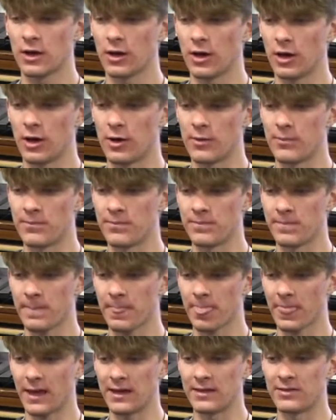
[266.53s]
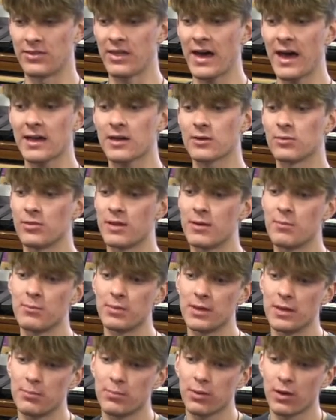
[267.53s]
and that can then
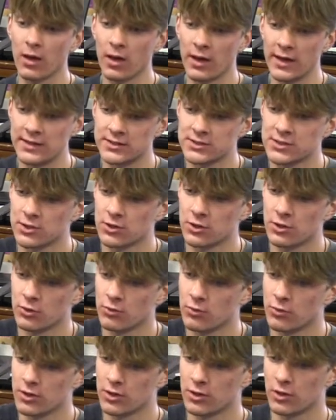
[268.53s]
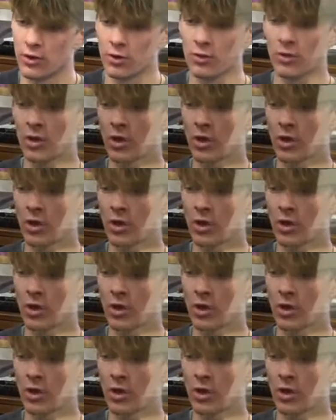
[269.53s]
be applied to